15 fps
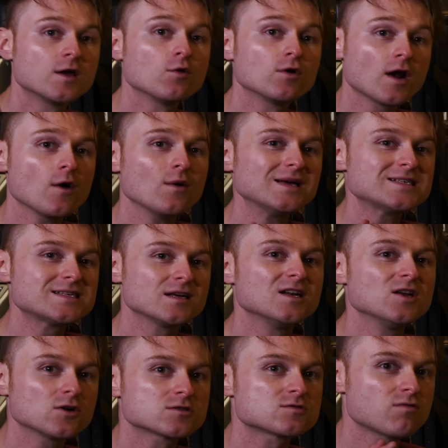You'll notice it
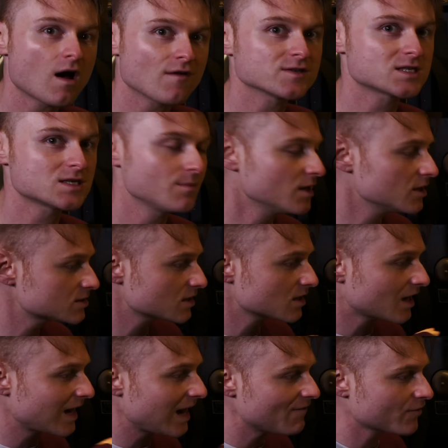looks rather similar to the
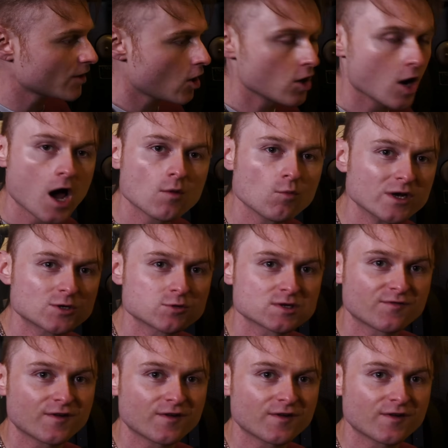Clavio line, which was